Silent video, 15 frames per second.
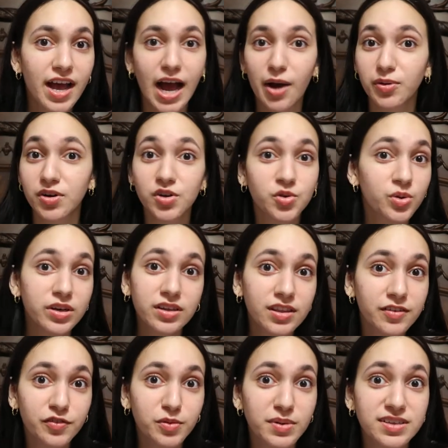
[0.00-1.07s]
I wouldn't do
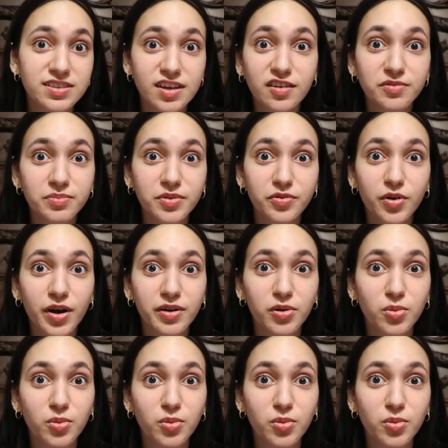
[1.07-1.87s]
anything for myself before. I'd